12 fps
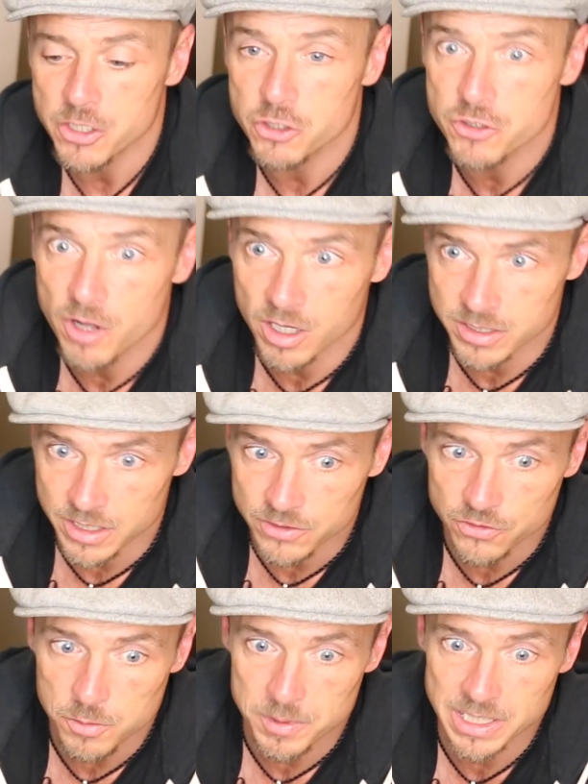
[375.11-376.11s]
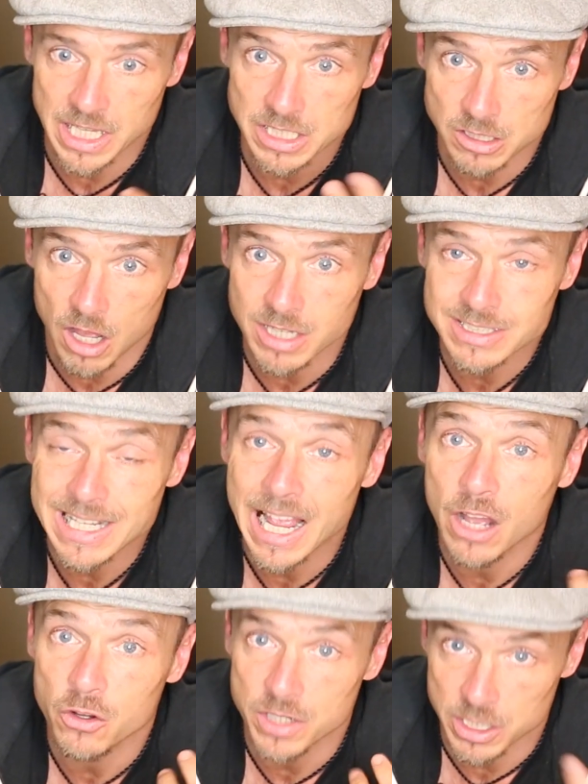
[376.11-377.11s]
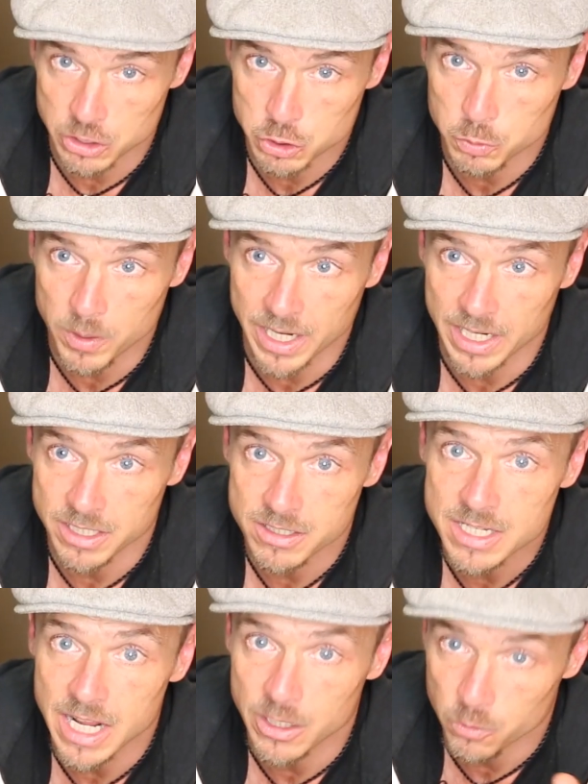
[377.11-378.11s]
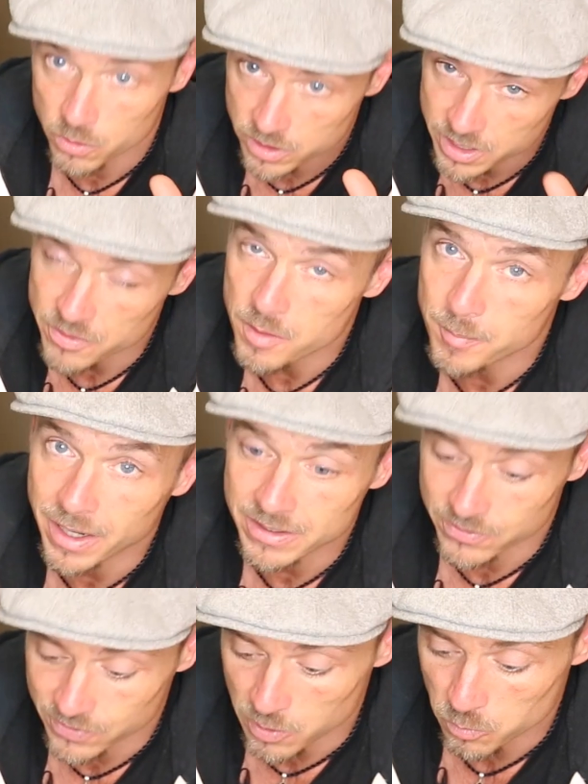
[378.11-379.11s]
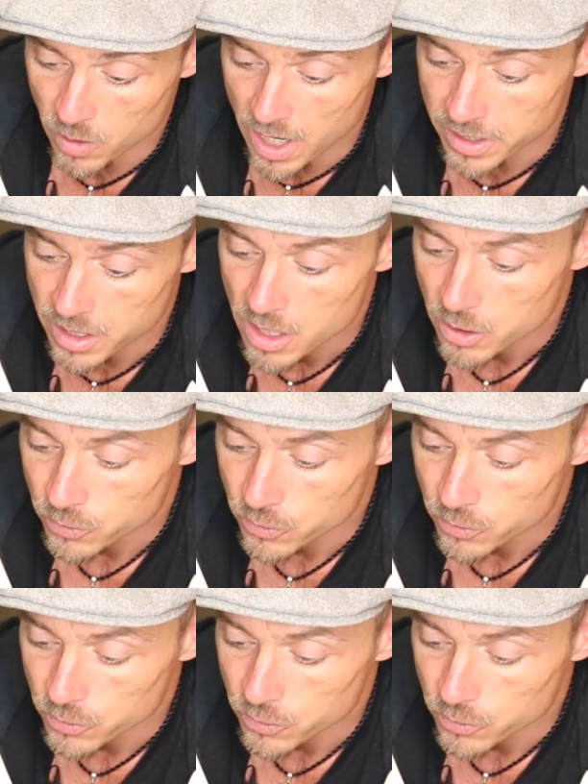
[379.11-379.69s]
Your dog needs to be like locked down and trained in order to get the mindset right.